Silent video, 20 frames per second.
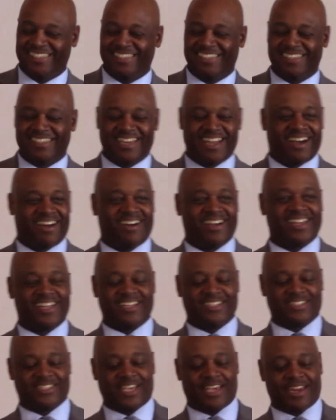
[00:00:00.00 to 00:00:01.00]
No, he
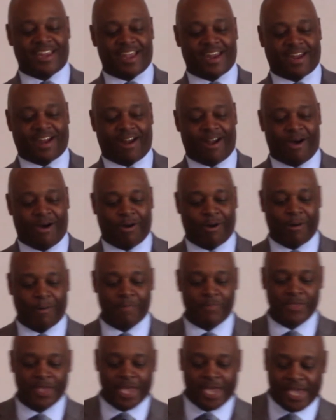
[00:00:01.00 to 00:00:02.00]
didn't say that at
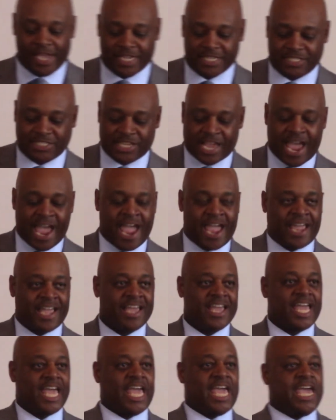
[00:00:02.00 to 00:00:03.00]
all. He's saying
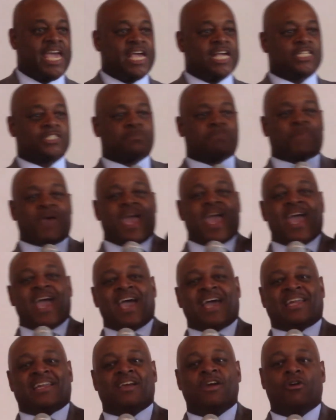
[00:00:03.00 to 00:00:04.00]
he's
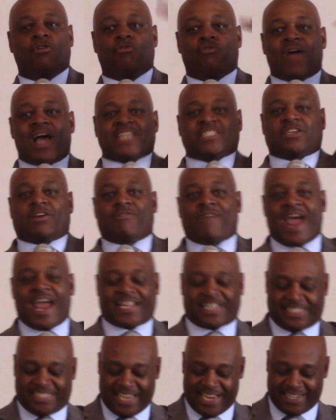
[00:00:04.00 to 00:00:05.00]
been
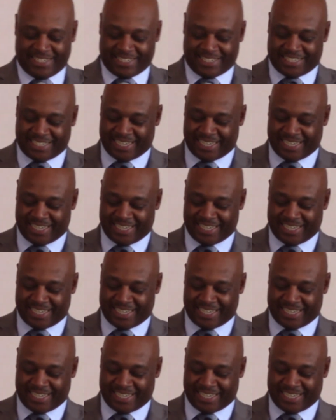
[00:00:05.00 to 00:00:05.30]
resurrected.